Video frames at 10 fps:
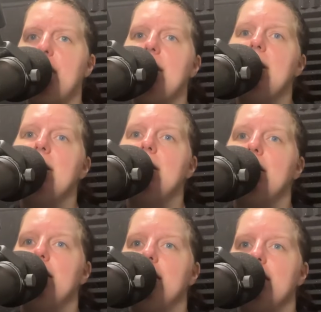Of
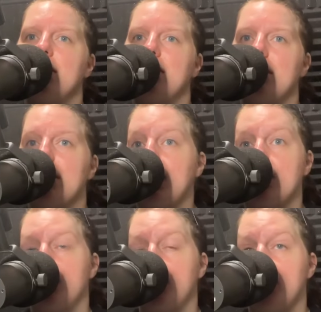herself.
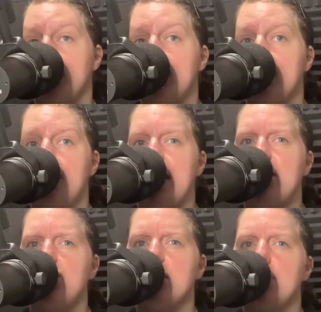These were the
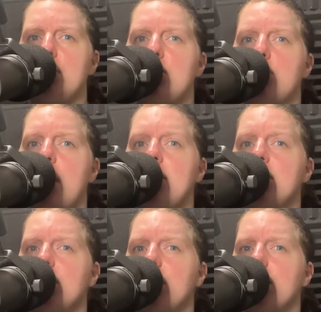disadvantages which threatened